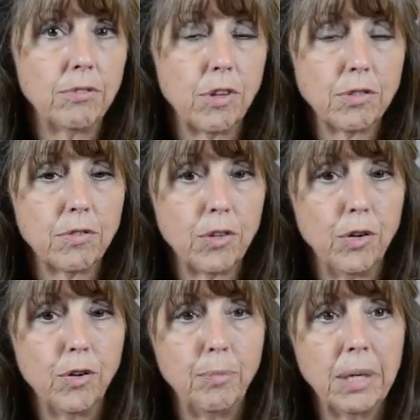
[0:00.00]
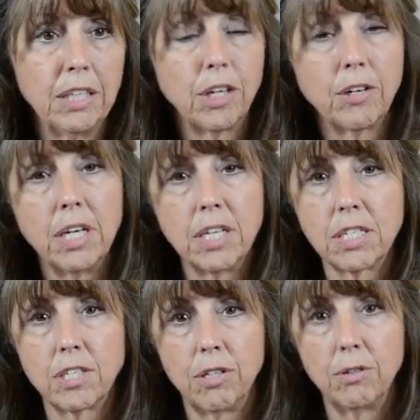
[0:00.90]
those of you who've been curious
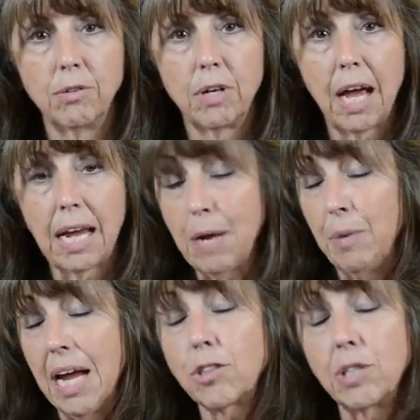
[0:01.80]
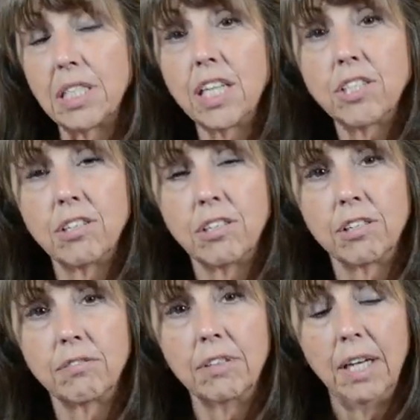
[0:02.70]
to, can we actually touch a nerve,